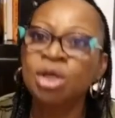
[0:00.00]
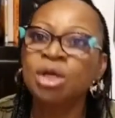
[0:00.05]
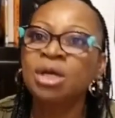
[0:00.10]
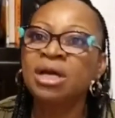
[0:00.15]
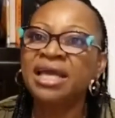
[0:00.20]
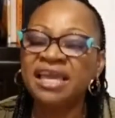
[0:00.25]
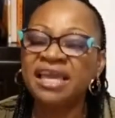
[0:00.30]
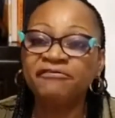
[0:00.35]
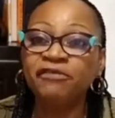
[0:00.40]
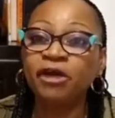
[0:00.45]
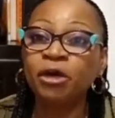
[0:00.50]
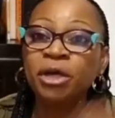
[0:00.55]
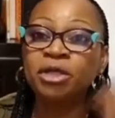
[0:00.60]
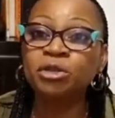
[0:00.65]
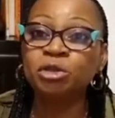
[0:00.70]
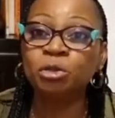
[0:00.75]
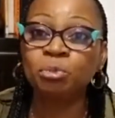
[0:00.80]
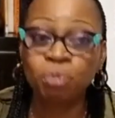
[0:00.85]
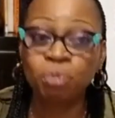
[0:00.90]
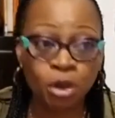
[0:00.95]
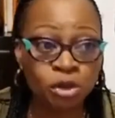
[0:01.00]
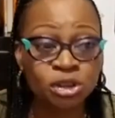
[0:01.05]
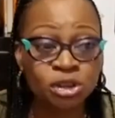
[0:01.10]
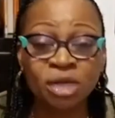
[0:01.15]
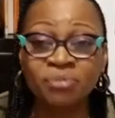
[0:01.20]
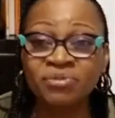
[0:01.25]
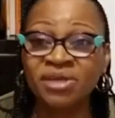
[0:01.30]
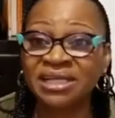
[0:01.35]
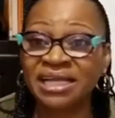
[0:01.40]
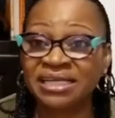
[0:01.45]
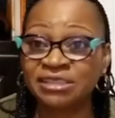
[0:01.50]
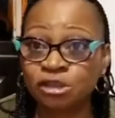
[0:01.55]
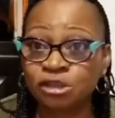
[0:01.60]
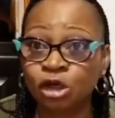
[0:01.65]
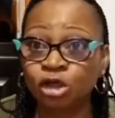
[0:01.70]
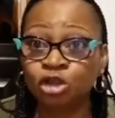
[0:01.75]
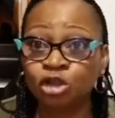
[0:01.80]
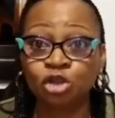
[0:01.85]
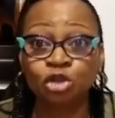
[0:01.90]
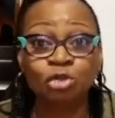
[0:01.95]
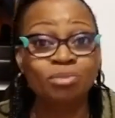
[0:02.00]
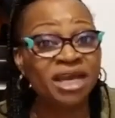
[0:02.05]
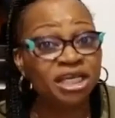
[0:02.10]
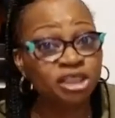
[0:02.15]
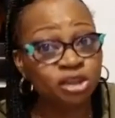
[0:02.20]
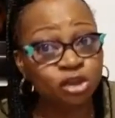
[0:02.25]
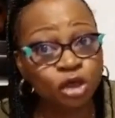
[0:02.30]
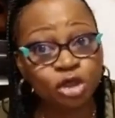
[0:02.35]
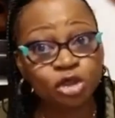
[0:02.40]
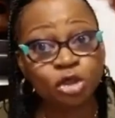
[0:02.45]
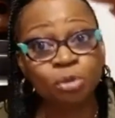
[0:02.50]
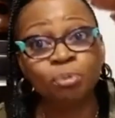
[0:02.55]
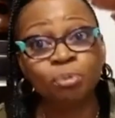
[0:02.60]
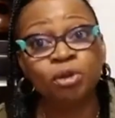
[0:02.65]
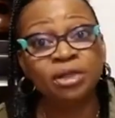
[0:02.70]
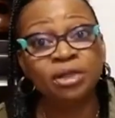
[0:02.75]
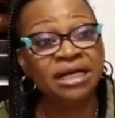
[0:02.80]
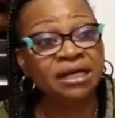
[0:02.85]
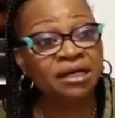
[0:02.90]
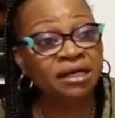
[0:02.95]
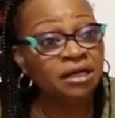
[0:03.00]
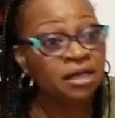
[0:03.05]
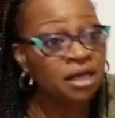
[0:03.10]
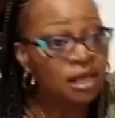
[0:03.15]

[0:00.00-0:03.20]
If you're going to post something that's not true, make sure you put a